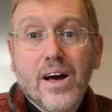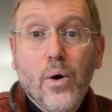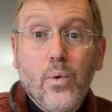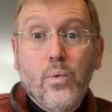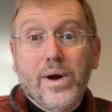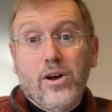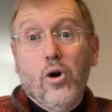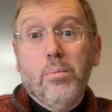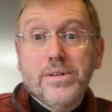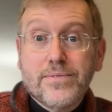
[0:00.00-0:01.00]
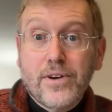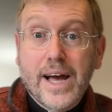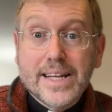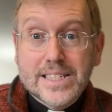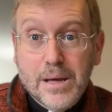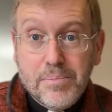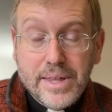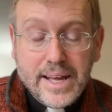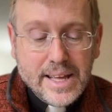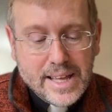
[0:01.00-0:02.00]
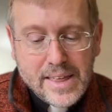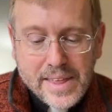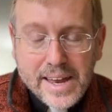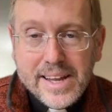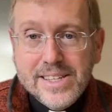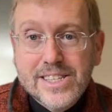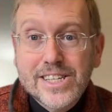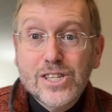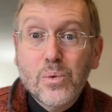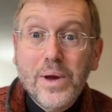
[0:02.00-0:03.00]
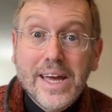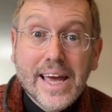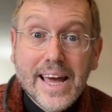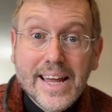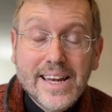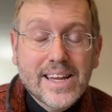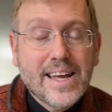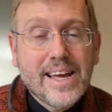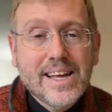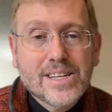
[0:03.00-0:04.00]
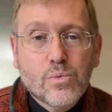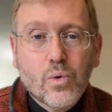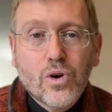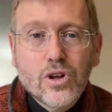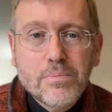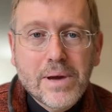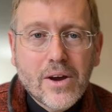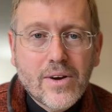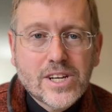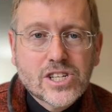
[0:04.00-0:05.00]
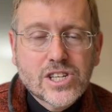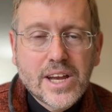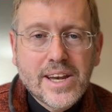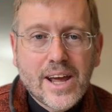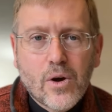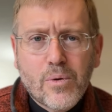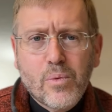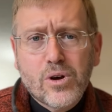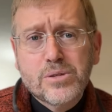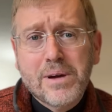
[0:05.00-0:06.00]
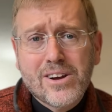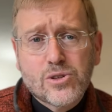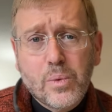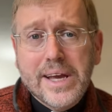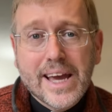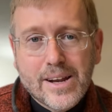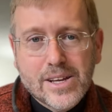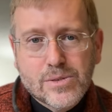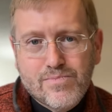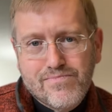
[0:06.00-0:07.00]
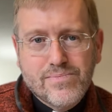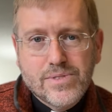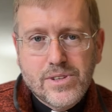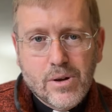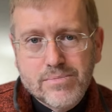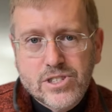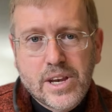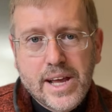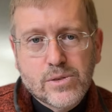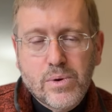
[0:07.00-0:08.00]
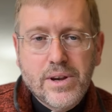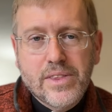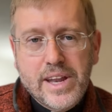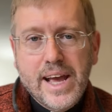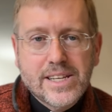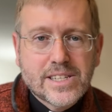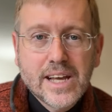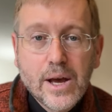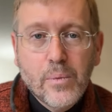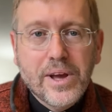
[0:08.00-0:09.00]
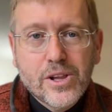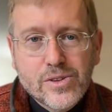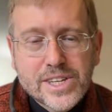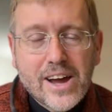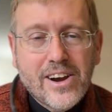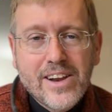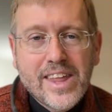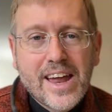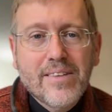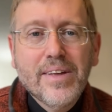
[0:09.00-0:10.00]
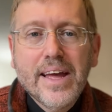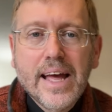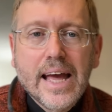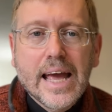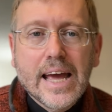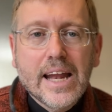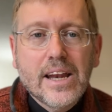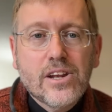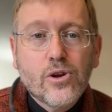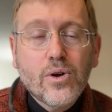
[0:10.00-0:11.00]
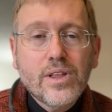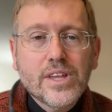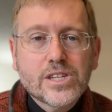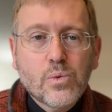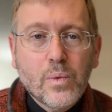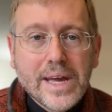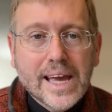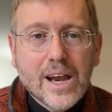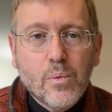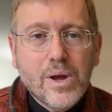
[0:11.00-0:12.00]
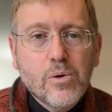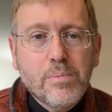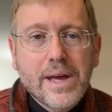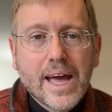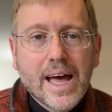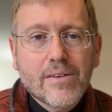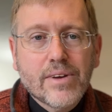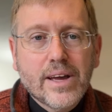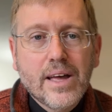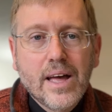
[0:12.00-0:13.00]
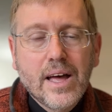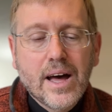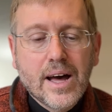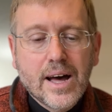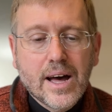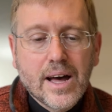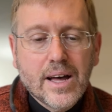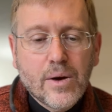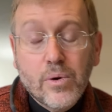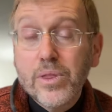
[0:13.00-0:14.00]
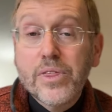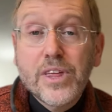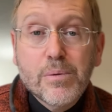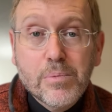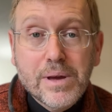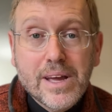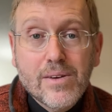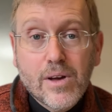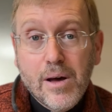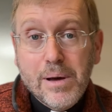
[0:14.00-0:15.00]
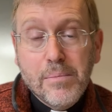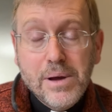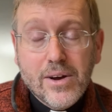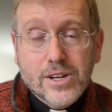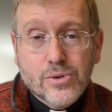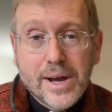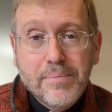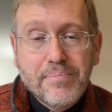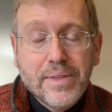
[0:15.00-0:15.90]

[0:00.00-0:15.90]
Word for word: Oh, I almost forgot something, and that is this weekend is World Marriage Sunday or World Marriage Weekend because you know, Sunday is one of the days. We include Saturday in that. And during this weekend, we will be having, uh, well, the theme will be about marriage, right?